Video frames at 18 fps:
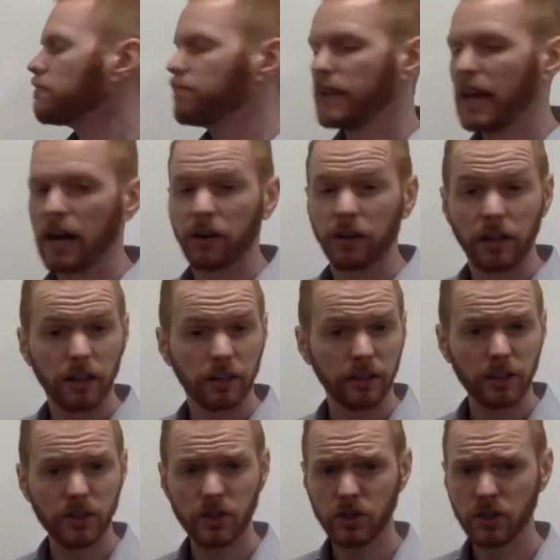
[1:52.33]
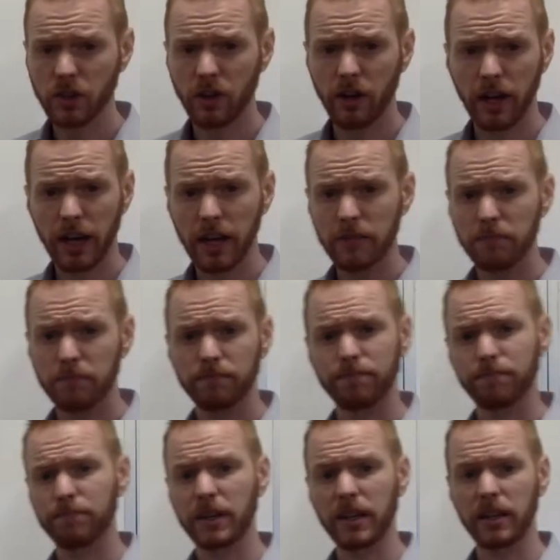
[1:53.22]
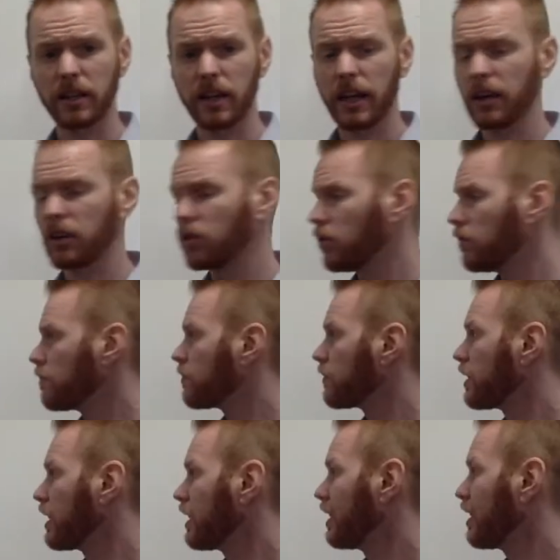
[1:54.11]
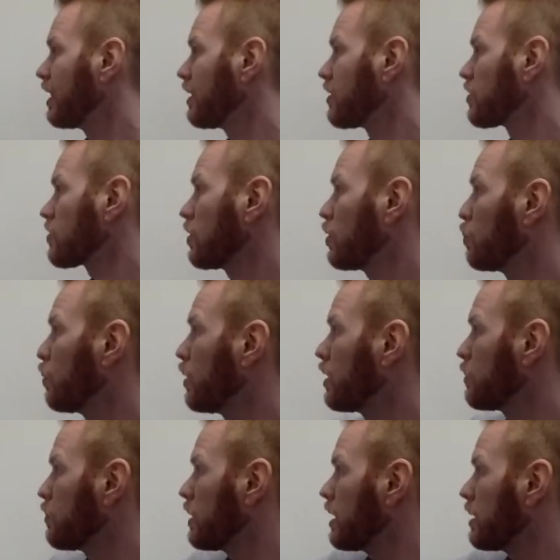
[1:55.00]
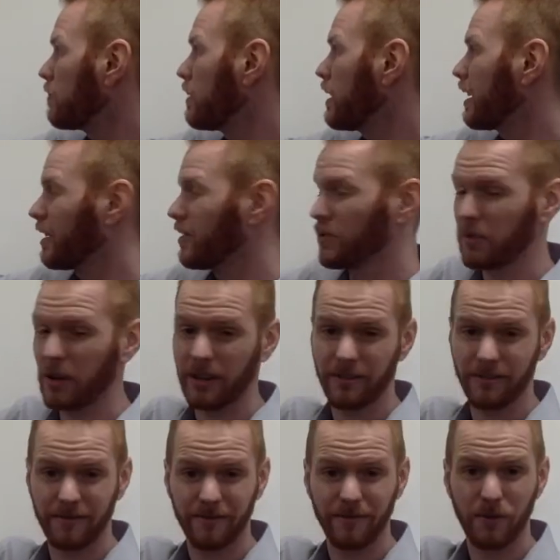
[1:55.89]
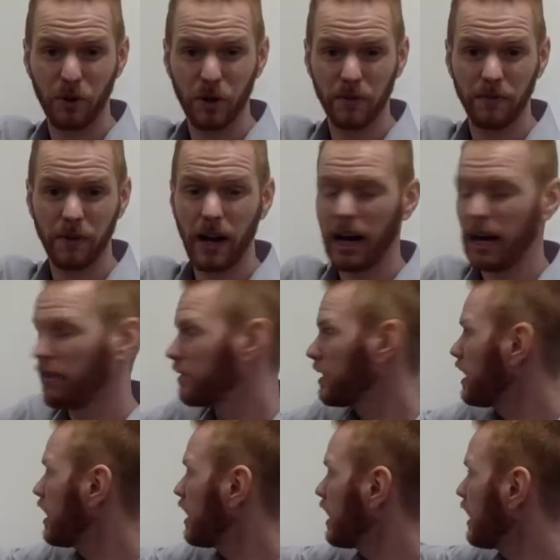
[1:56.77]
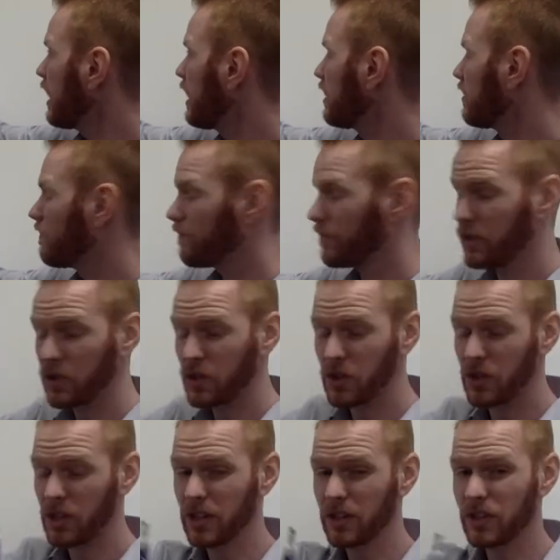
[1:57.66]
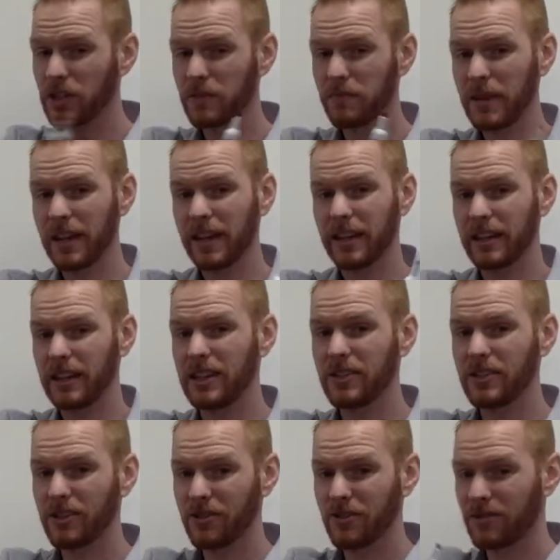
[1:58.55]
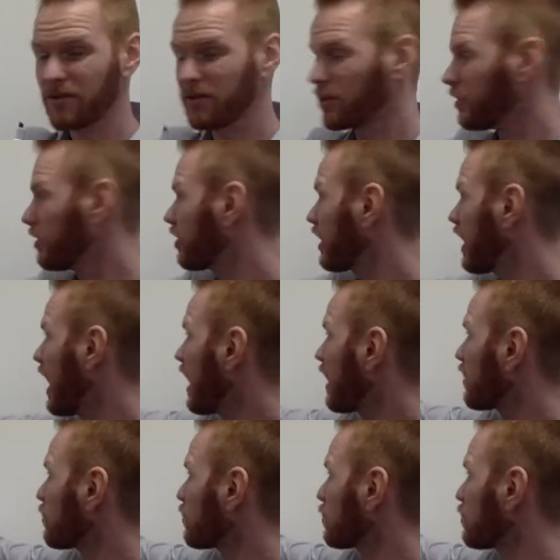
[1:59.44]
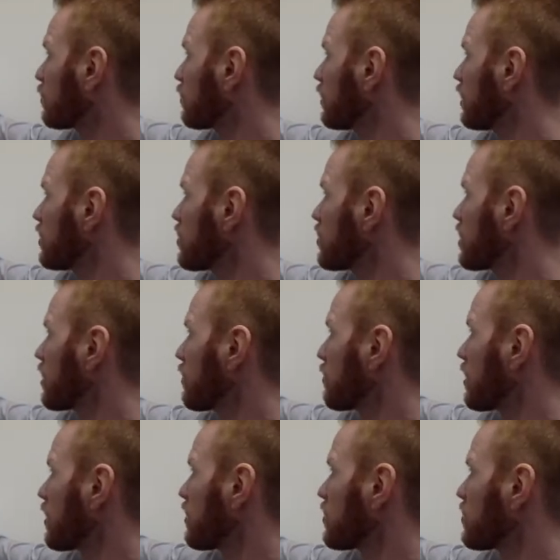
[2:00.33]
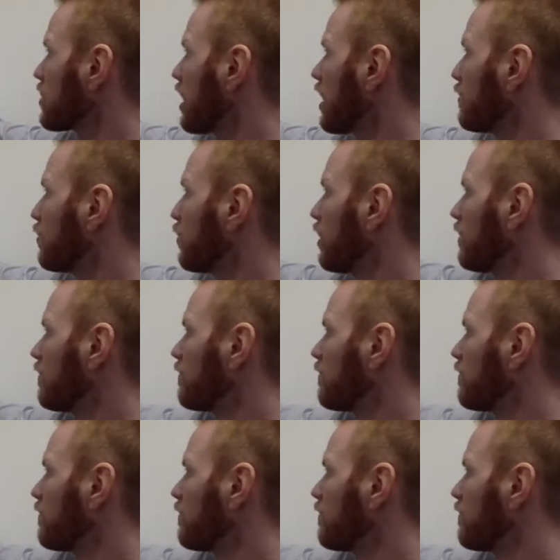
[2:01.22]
Now, let's just go ahead and pick an angle. And there's only one that we could pick, that's right, 45. And just to make it easier to look at, let's get rid of this top one.